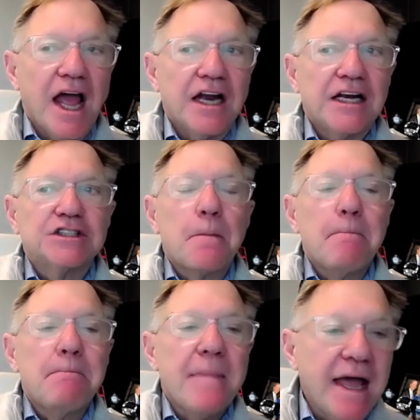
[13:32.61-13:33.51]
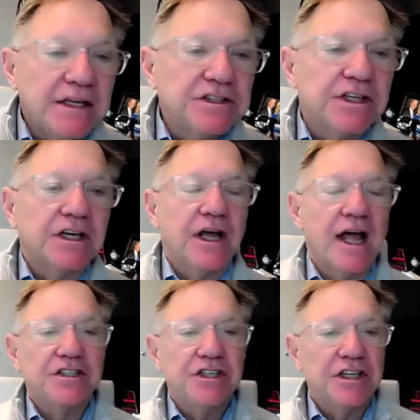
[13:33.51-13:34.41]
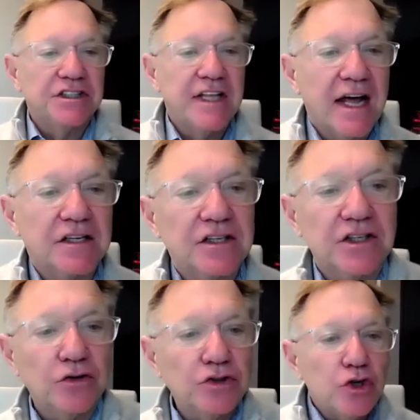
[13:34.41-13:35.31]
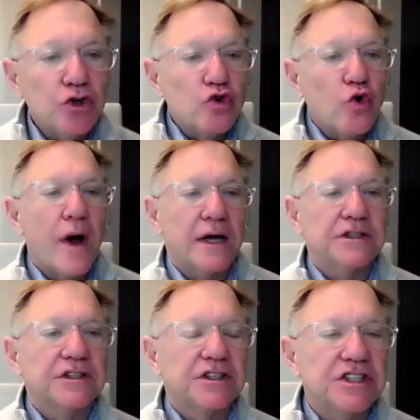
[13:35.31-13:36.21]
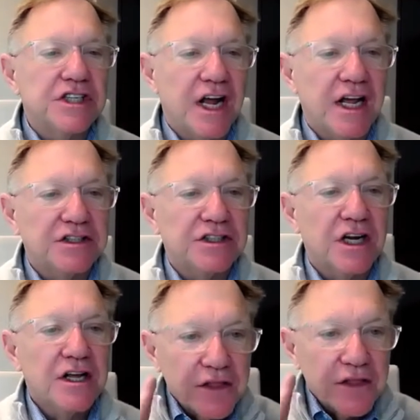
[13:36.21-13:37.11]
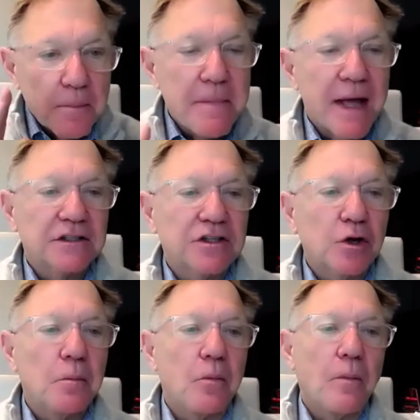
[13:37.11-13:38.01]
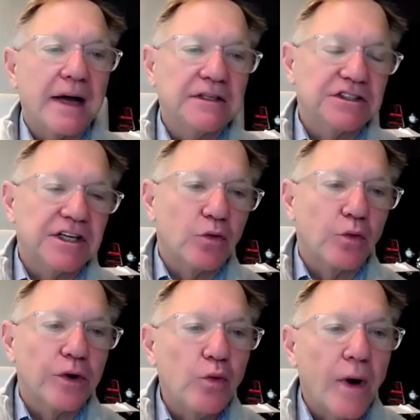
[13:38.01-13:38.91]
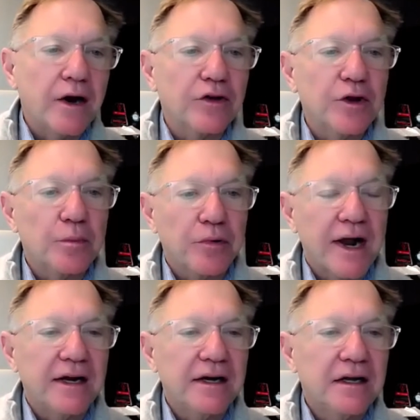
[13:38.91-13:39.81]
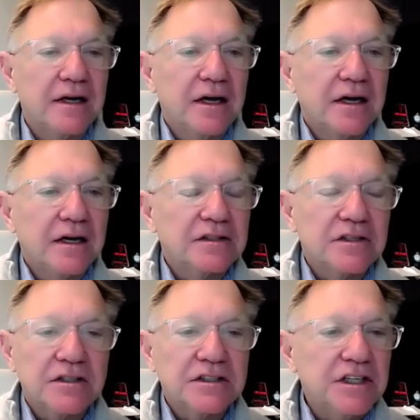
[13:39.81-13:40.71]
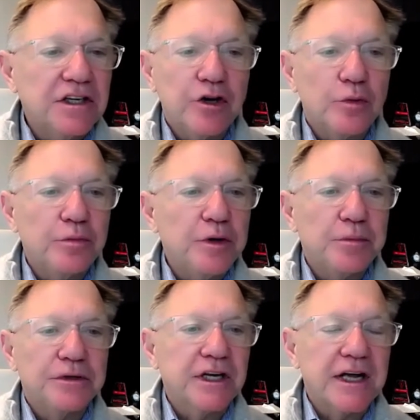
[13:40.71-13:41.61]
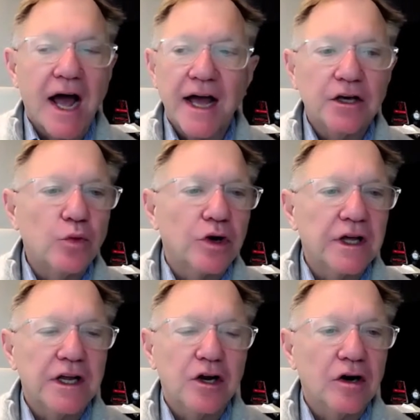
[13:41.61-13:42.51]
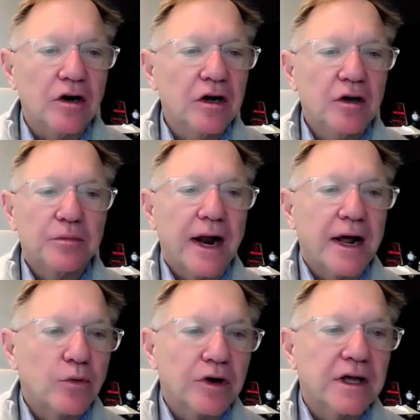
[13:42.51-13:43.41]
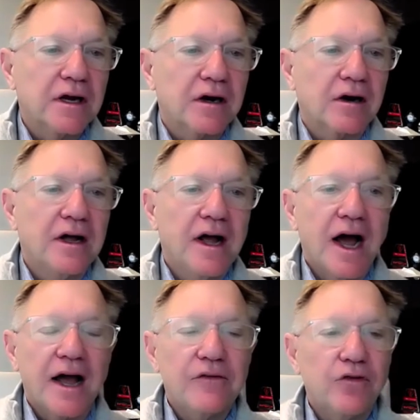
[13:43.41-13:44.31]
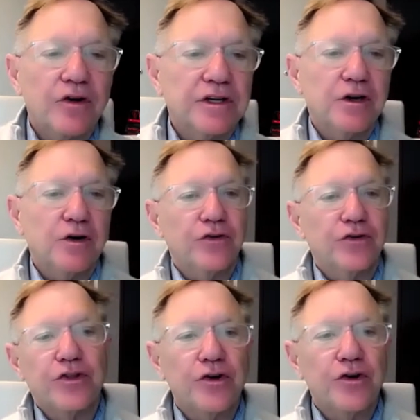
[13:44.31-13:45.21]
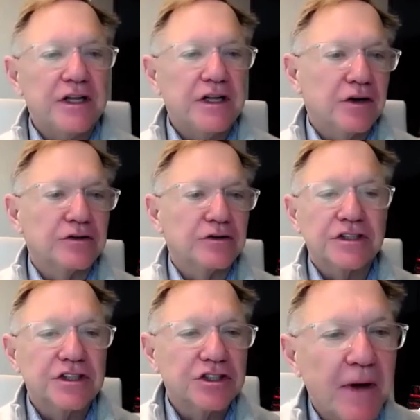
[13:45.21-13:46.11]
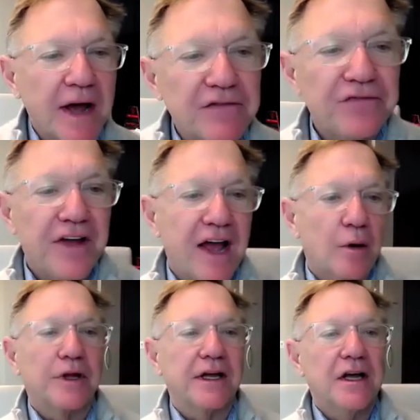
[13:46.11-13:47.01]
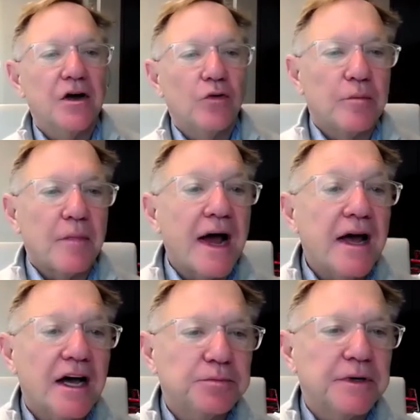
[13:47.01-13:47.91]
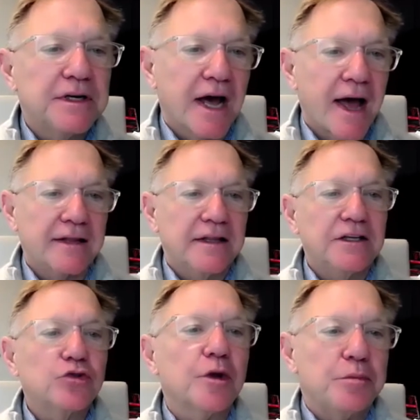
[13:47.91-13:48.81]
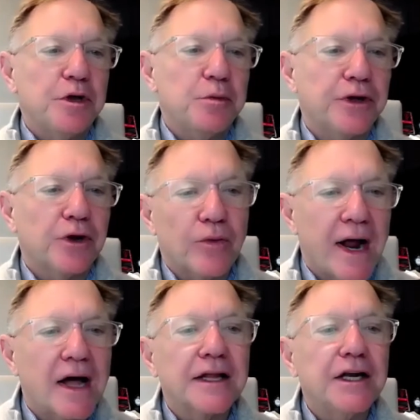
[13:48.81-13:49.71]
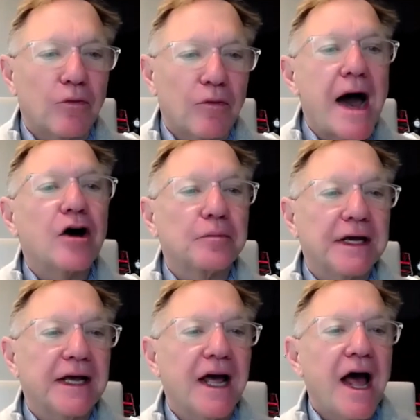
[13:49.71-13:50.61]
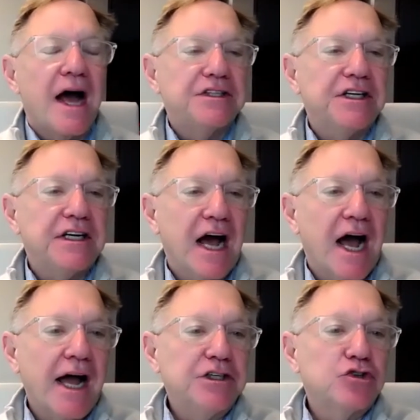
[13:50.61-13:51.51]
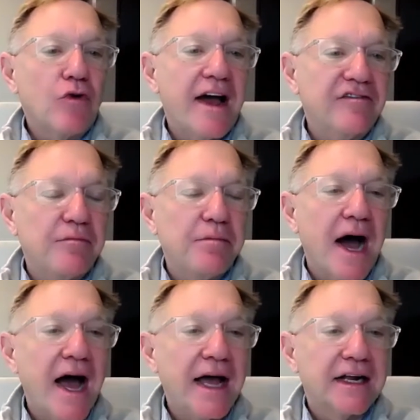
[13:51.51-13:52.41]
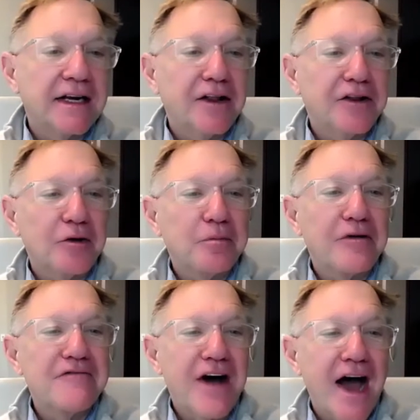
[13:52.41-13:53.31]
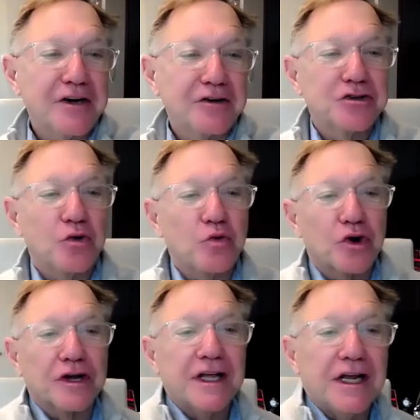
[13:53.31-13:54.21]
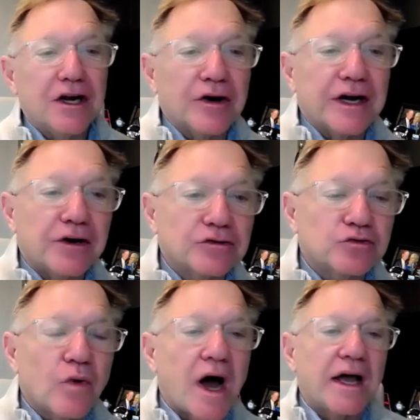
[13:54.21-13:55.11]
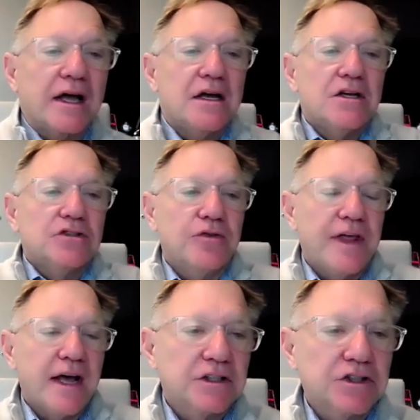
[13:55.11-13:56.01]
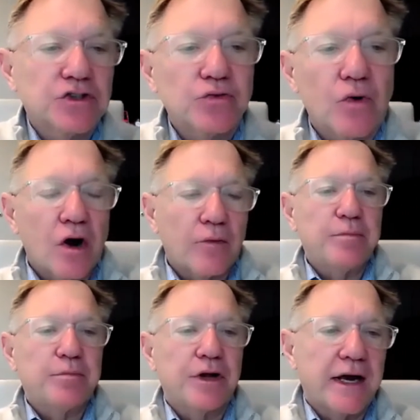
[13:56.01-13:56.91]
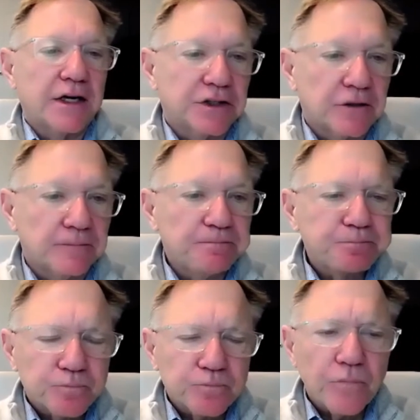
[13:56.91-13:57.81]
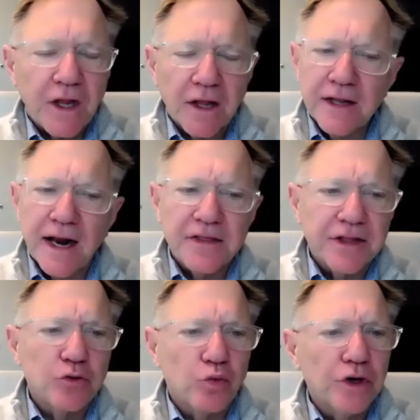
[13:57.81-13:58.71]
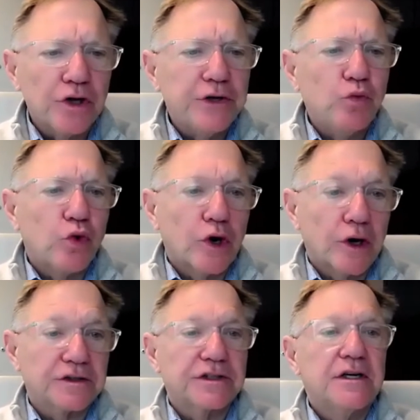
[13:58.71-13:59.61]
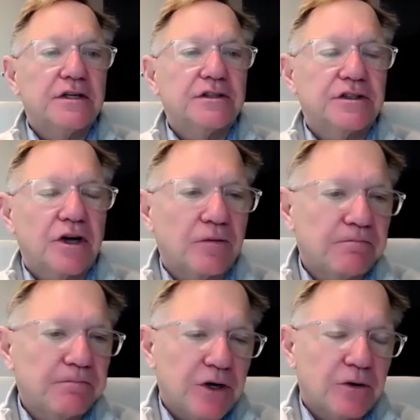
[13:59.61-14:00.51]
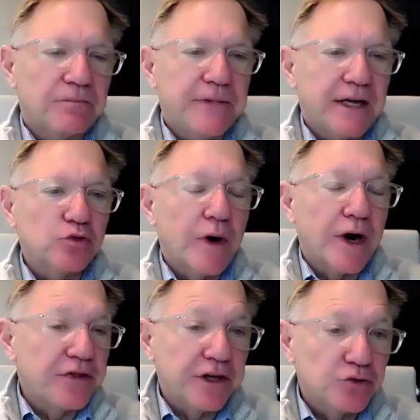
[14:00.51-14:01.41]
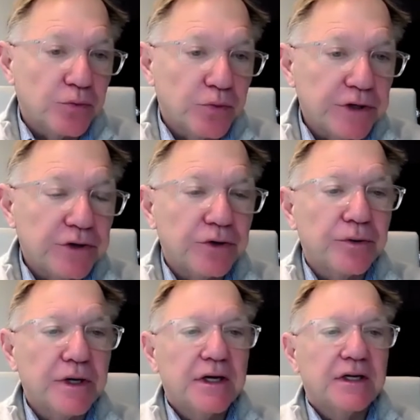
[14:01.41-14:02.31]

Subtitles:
And it's amazing just that those 2 questions change the mental mindset, rewire the brain. Because all of a sudden you'll hear people say, I could work here, but I work here. I've worked here for 30 years. This is my family. When my husband died, these were the people that rallied around me. Gee, I drive by another provider to work here, and here's why. So that's a strong replenisher that I think really works. So, that's one of the things we do.